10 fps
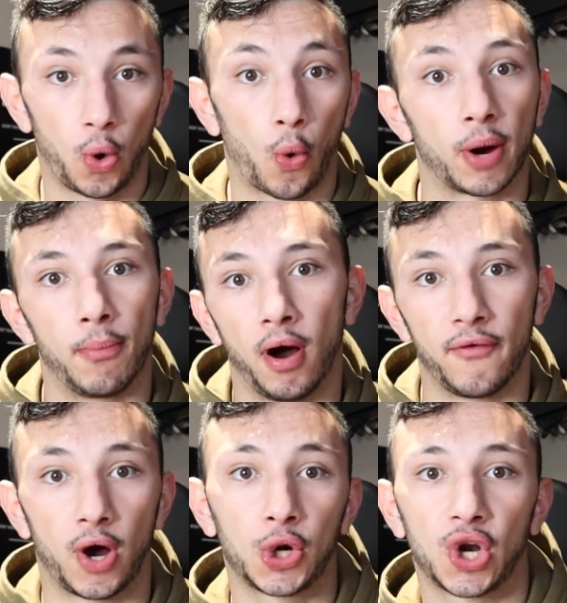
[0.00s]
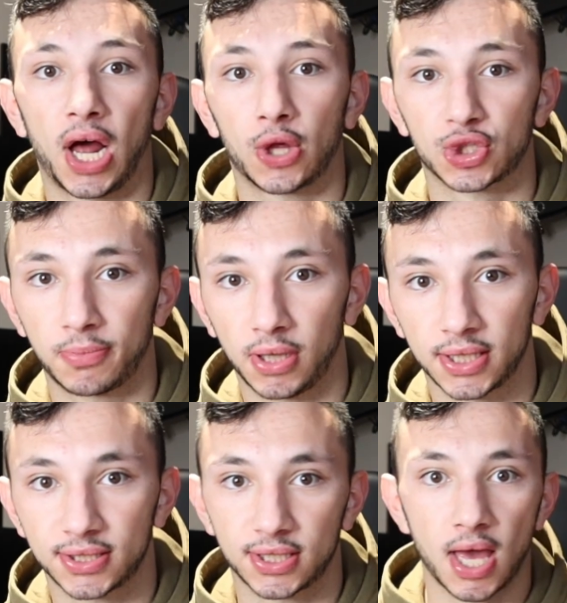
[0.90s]
or above $100
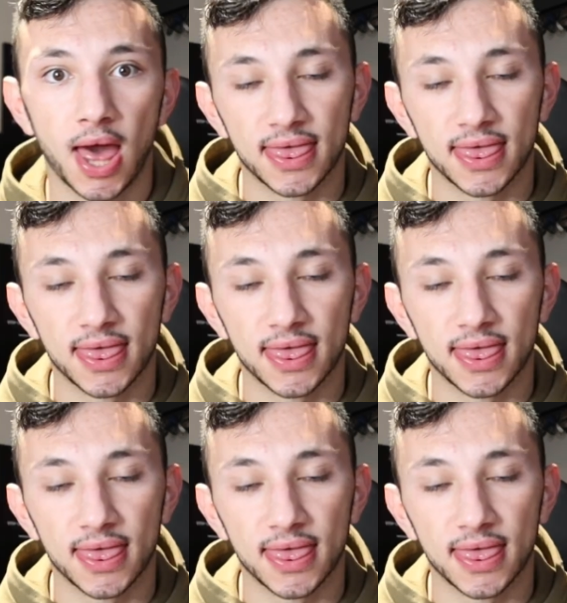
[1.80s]
plus,